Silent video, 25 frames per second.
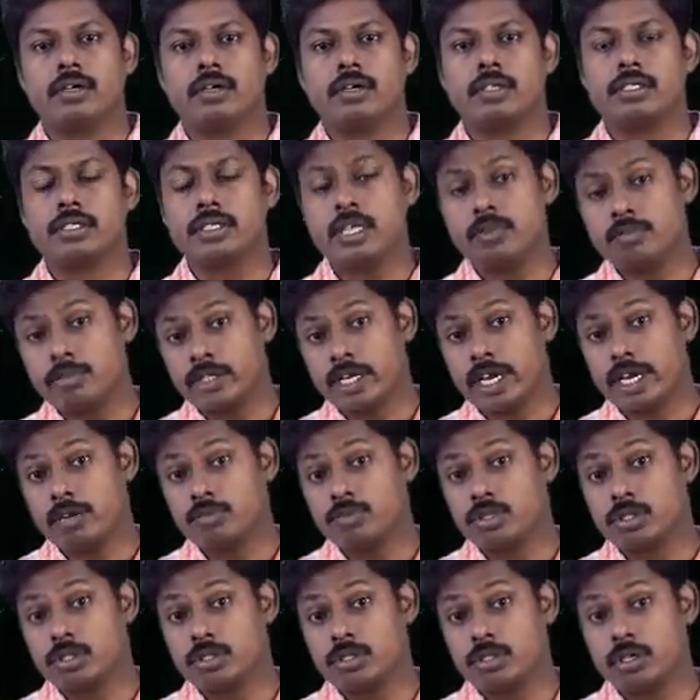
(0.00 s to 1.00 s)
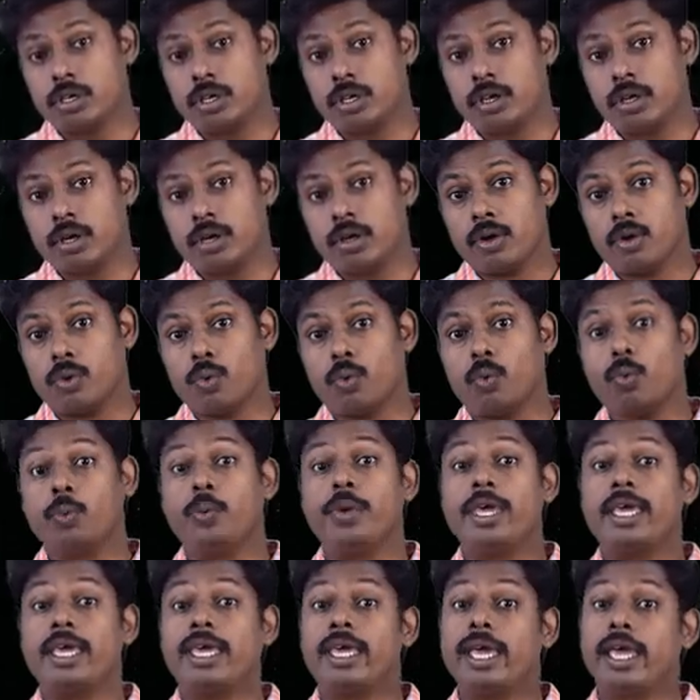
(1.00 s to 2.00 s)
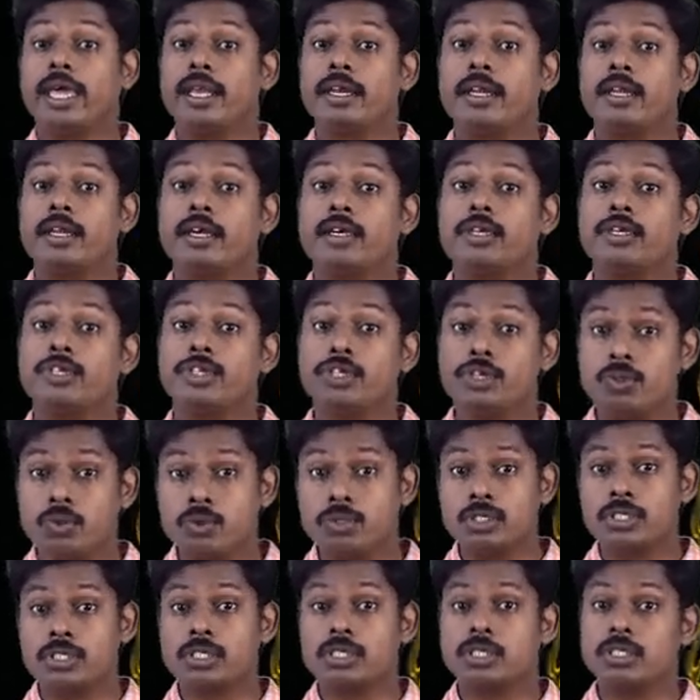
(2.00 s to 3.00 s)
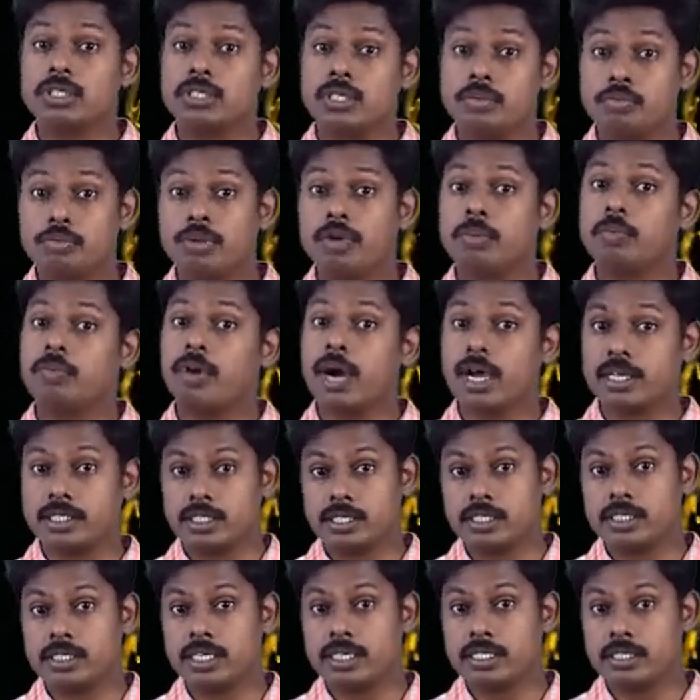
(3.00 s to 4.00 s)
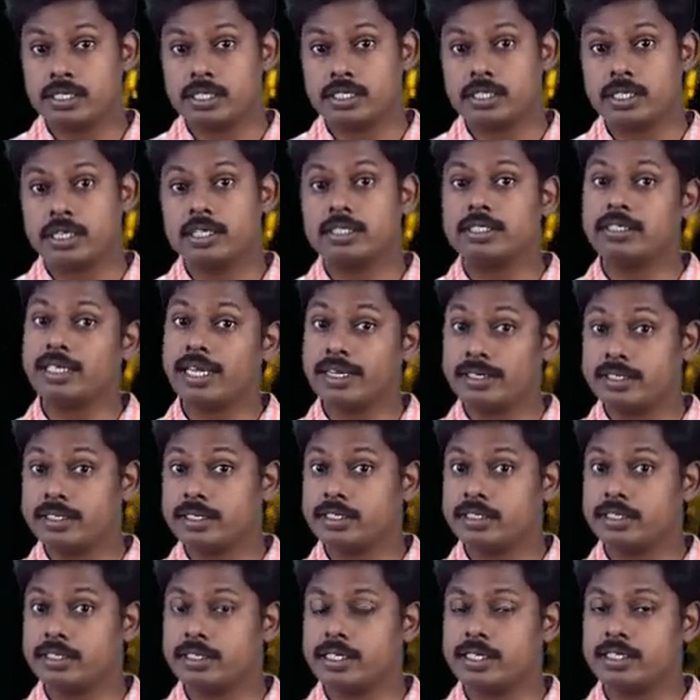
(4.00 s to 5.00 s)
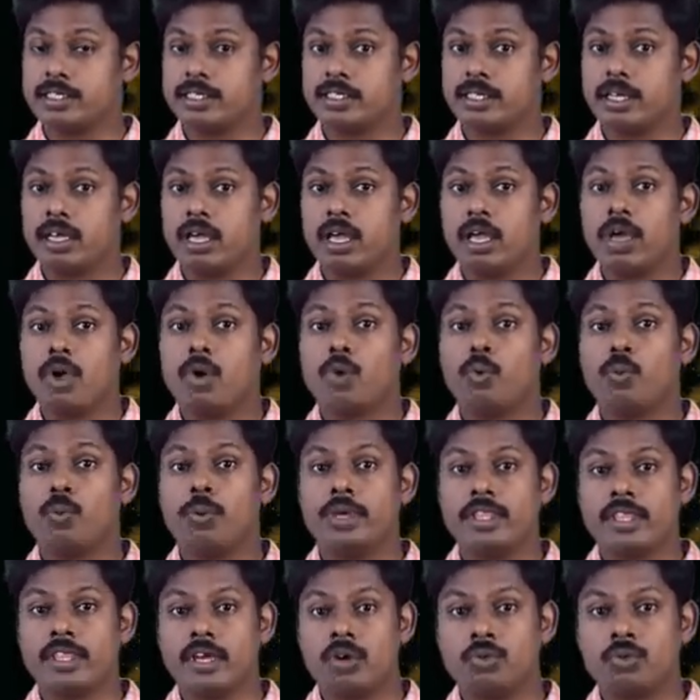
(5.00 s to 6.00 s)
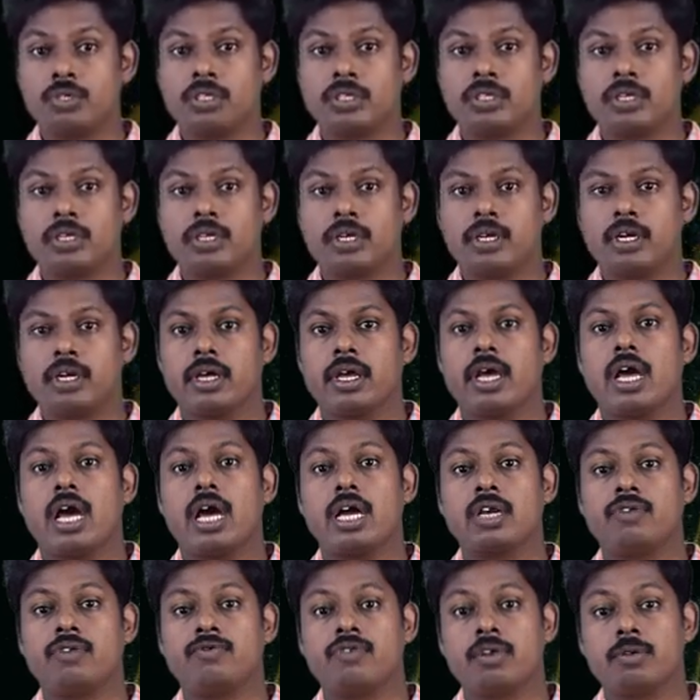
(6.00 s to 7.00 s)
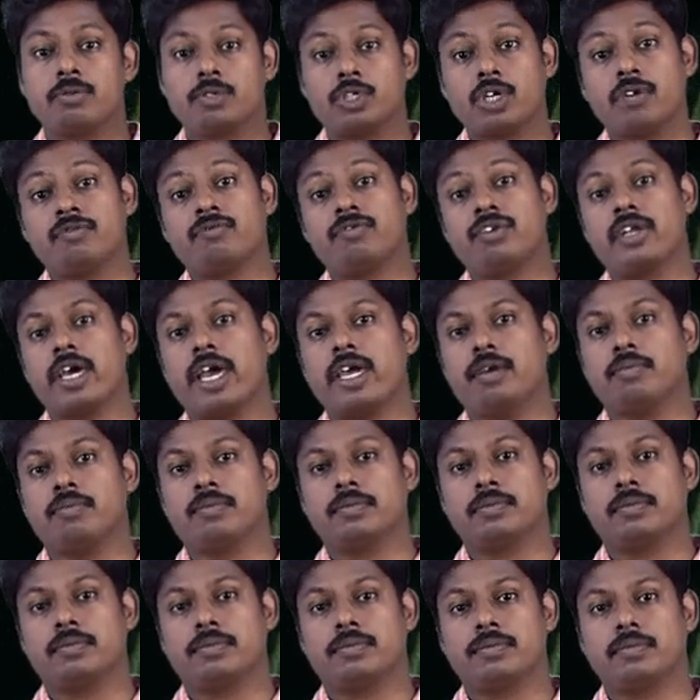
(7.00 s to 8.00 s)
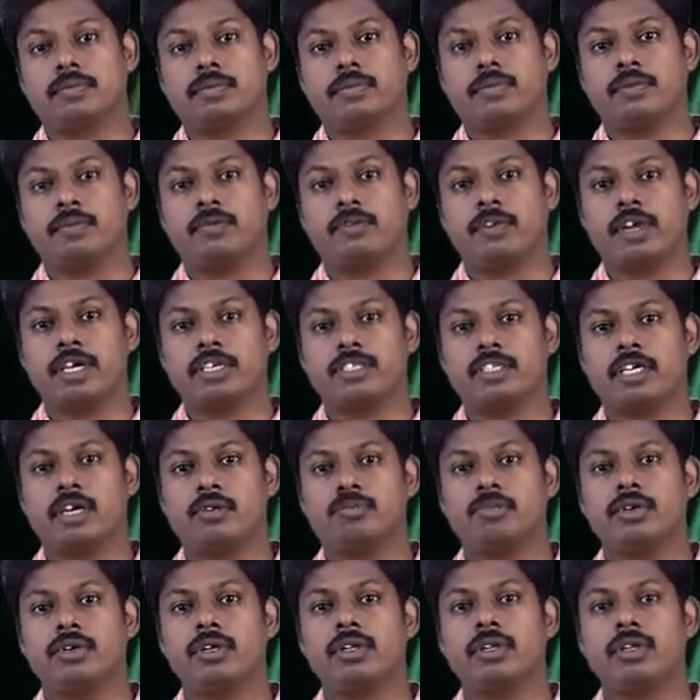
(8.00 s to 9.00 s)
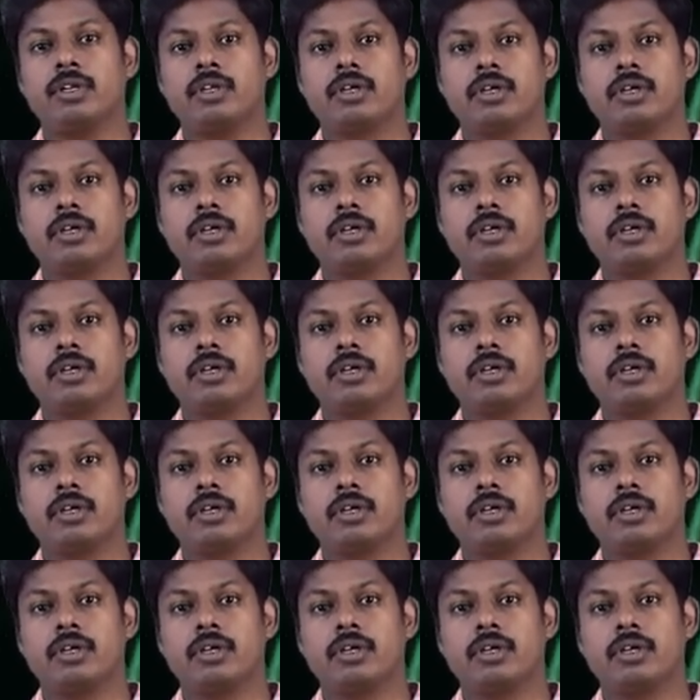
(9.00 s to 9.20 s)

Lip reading: Sometimes we can use simple past tense sentences without adverbs of time. For example,